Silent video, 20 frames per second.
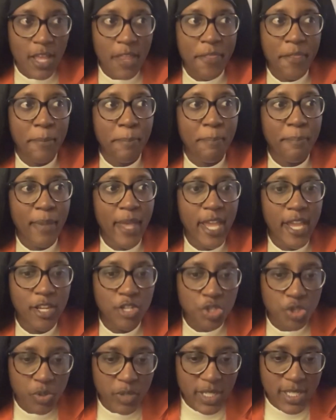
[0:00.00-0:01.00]
The
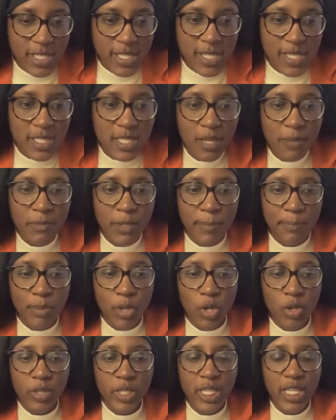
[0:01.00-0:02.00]
patriotism, the
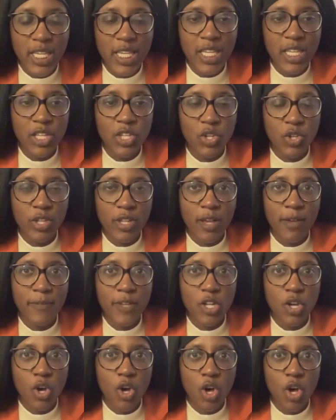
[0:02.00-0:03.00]
bald eagle of
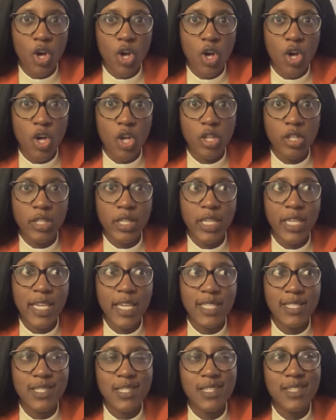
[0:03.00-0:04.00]
it all,
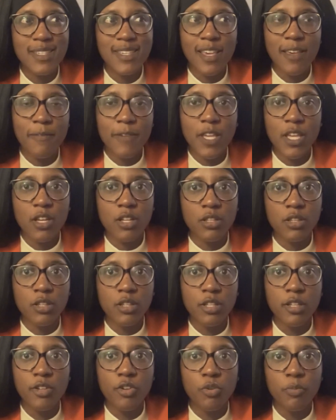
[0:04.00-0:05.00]
it's giving a
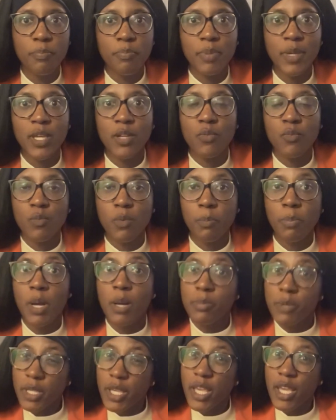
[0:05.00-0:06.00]
little bit
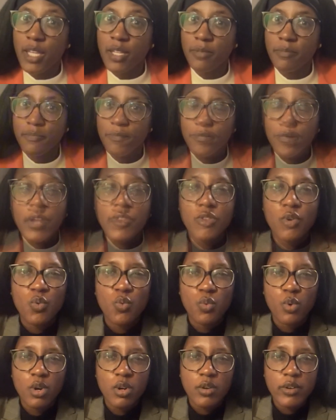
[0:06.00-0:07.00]
Republican, right? The
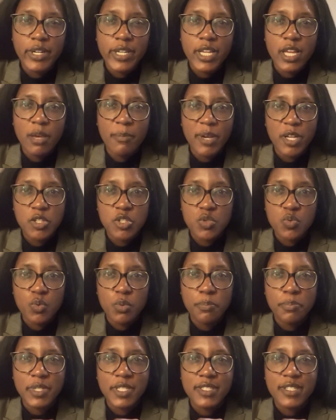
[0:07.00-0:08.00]
worry about
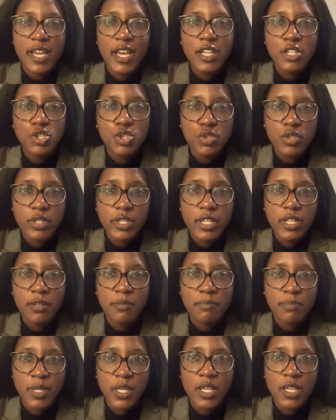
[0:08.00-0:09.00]
Swoop potentially
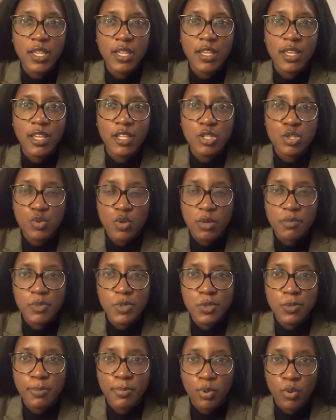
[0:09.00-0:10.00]
being a Trump
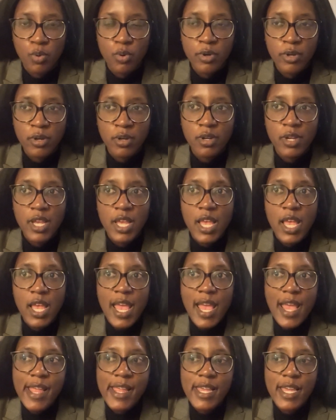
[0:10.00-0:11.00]
supporter.
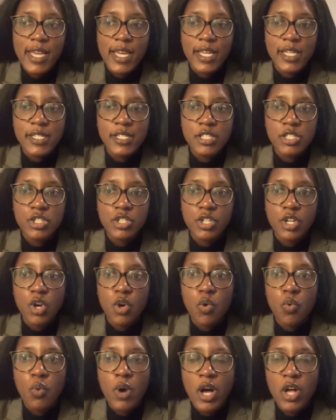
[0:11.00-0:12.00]
And,
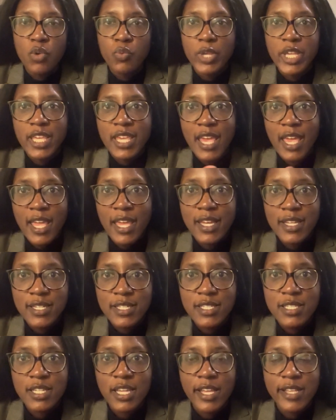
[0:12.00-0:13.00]
while
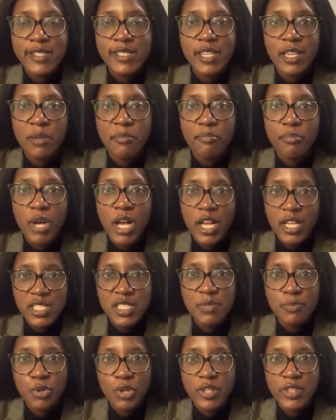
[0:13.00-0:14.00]
it's
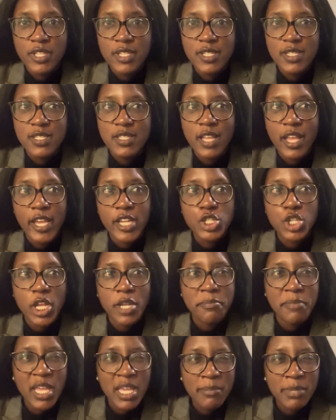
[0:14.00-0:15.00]
impossible at this stage
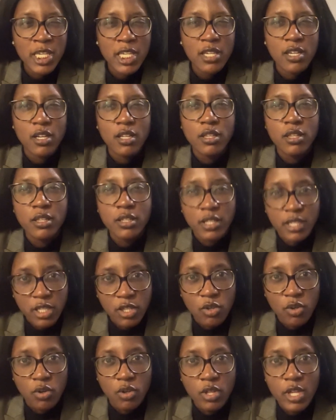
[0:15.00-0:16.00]
and maybe
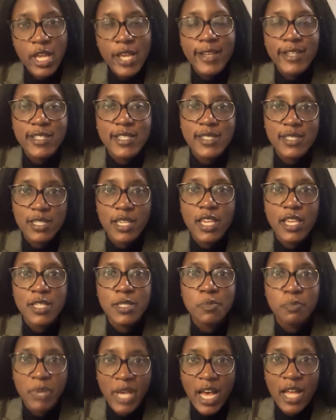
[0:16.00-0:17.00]
illegal to see
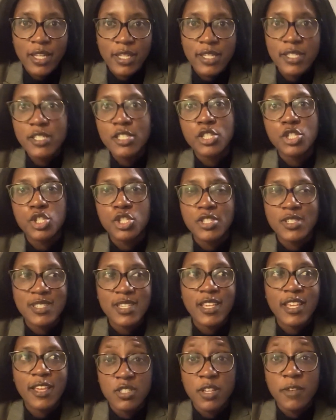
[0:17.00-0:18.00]
his ballot to
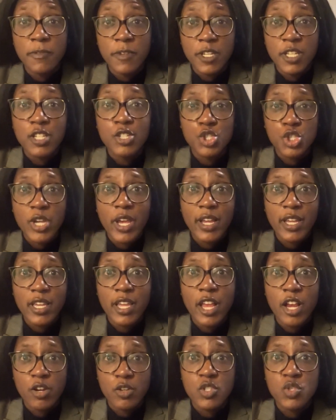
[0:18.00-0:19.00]
see if he did check
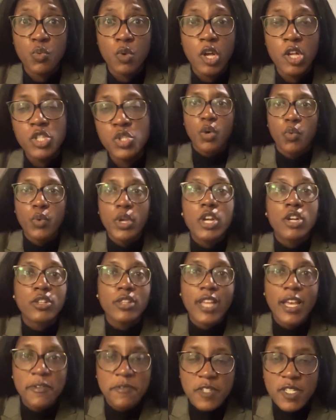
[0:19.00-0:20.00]
Harris Waltz, we are
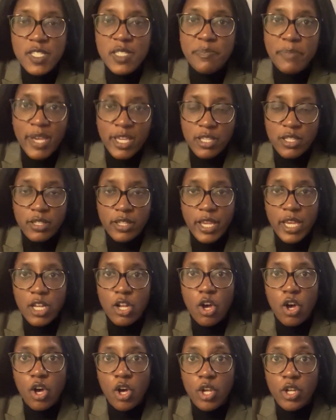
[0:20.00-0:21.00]
left to speculate
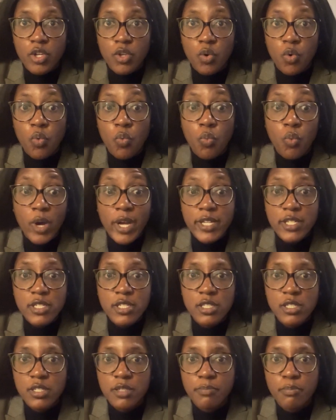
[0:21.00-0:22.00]
on what
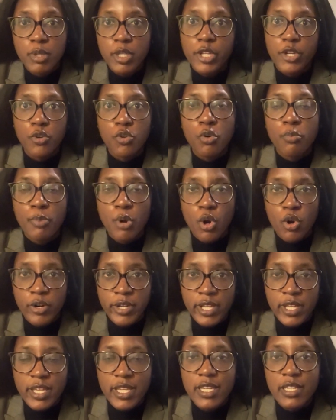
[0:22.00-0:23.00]
political
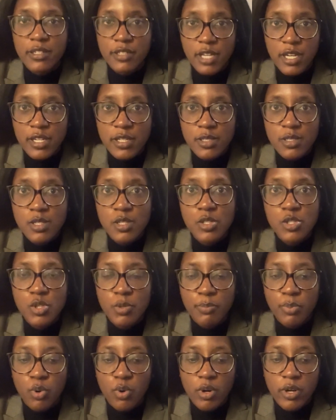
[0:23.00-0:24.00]
party he does
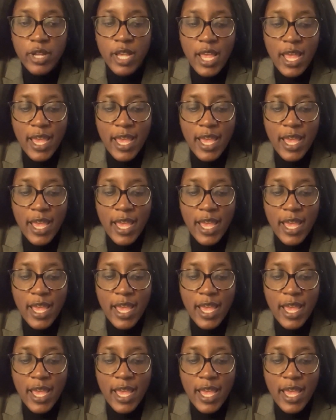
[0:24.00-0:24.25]
support.